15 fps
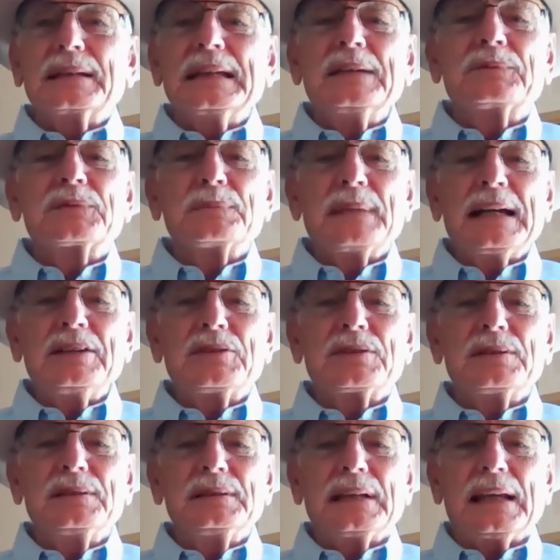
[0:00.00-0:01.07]

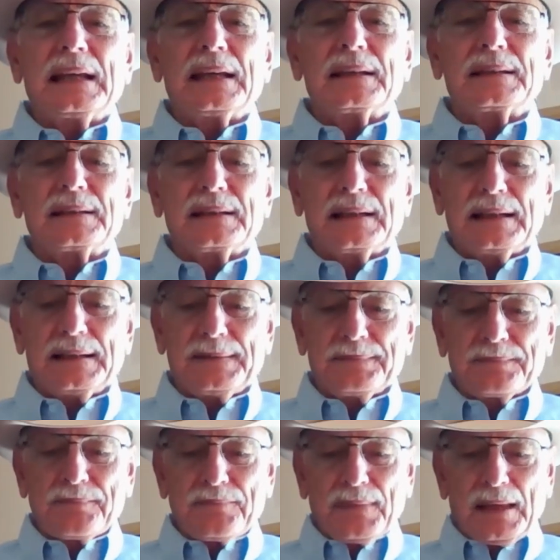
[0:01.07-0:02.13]
information and
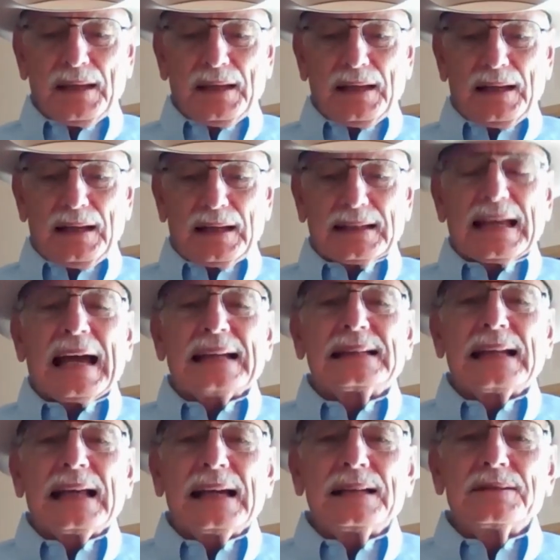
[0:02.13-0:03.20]

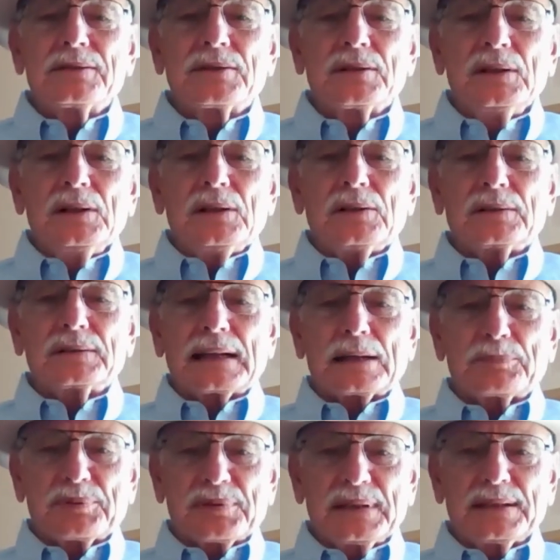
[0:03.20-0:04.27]
guidelines on
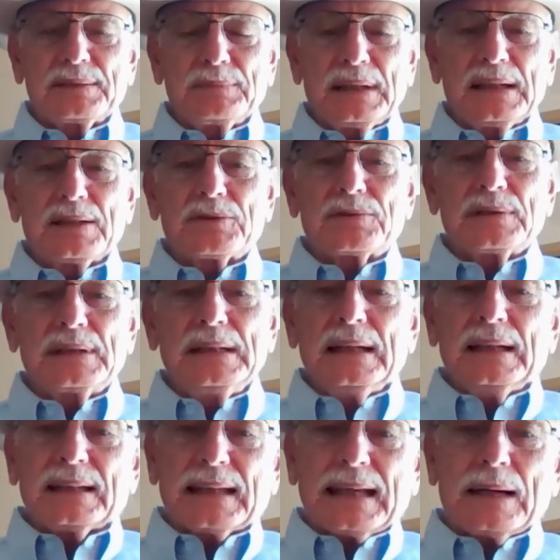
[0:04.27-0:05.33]
our prison ministry.
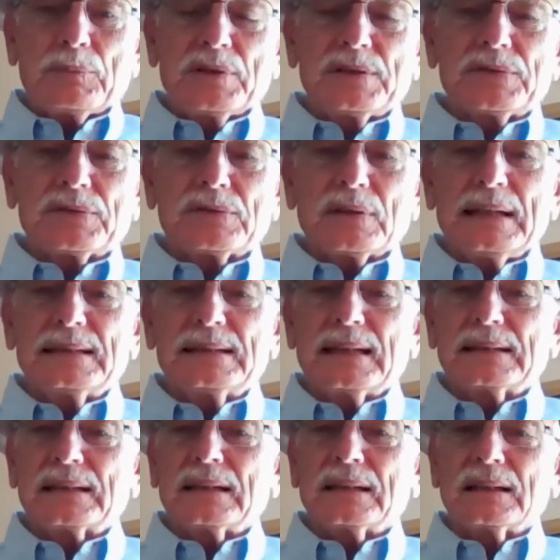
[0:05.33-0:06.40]
Cowboys for Christ
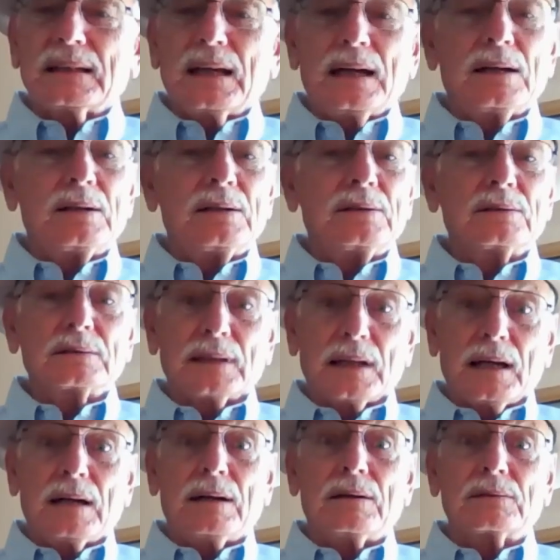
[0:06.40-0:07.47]
has a long,
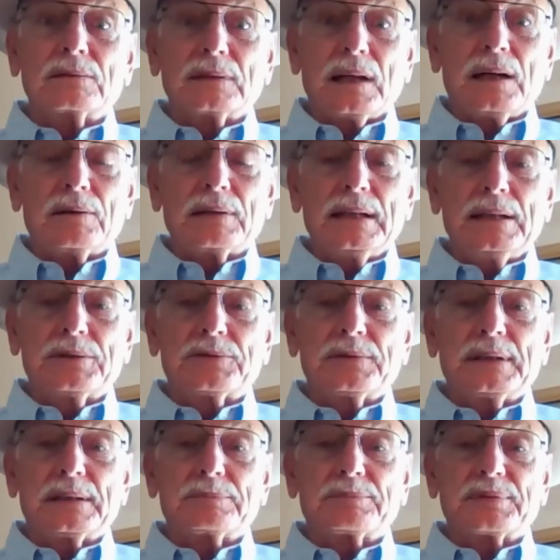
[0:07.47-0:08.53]
long, long
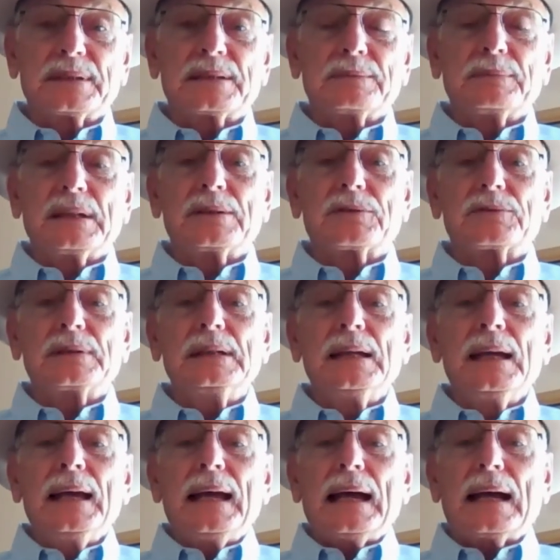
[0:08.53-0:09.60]
history in prison ministry.
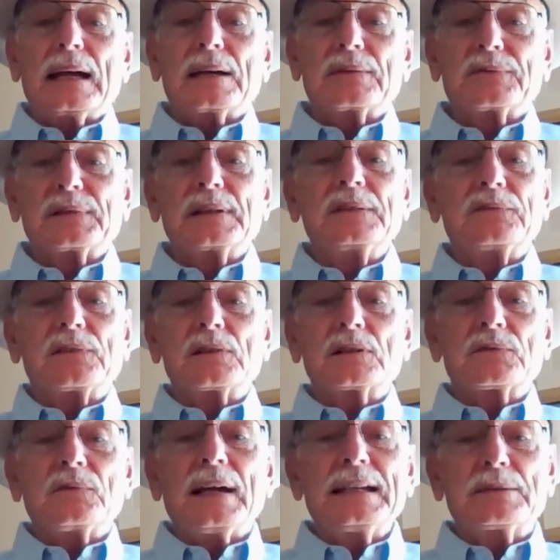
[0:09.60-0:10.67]
Our very
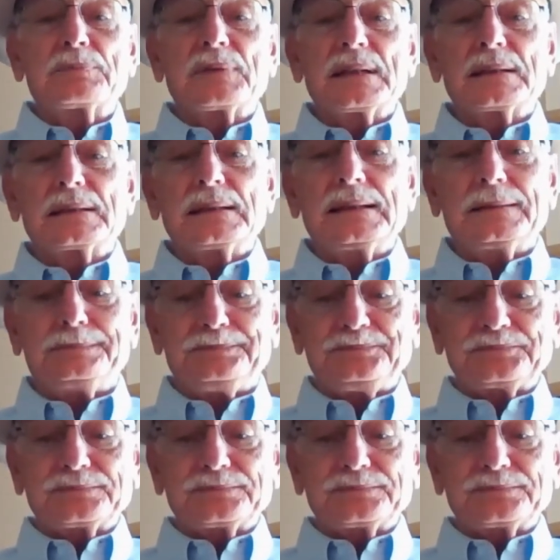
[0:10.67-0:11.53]
first vice president